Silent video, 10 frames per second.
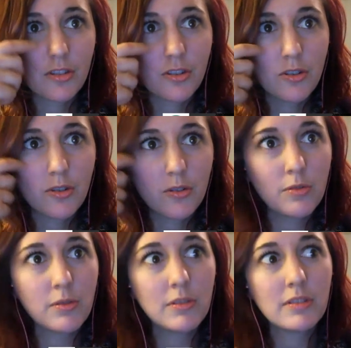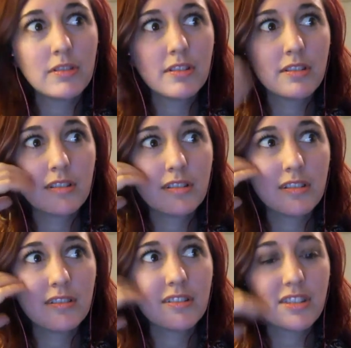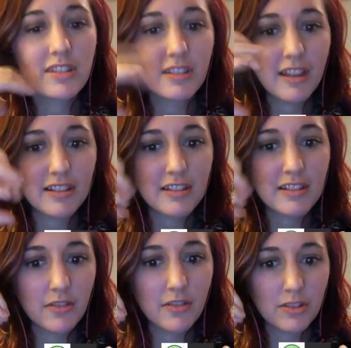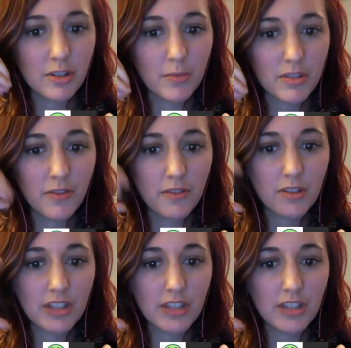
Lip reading: too selective in terms of